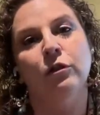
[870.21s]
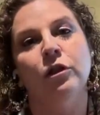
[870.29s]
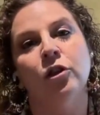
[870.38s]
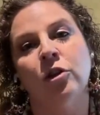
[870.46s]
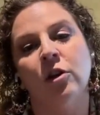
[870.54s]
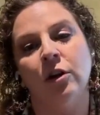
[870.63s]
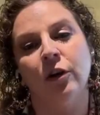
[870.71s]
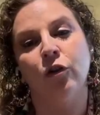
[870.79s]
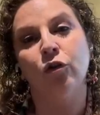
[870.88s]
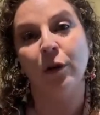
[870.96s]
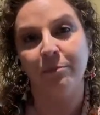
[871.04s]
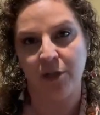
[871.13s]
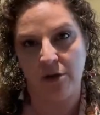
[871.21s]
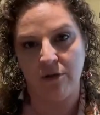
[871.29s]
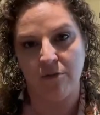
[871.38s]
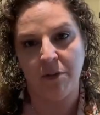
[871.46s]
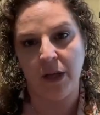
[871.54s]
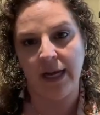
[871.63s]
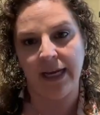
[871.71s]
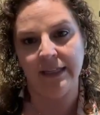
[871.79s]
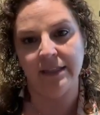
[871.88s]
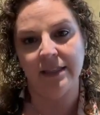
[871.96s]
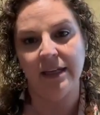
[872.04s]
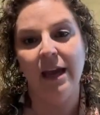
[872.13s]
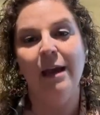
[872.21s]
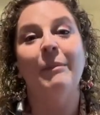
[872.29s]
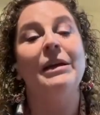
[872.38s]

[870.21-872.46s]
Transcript: to learn crypto compliance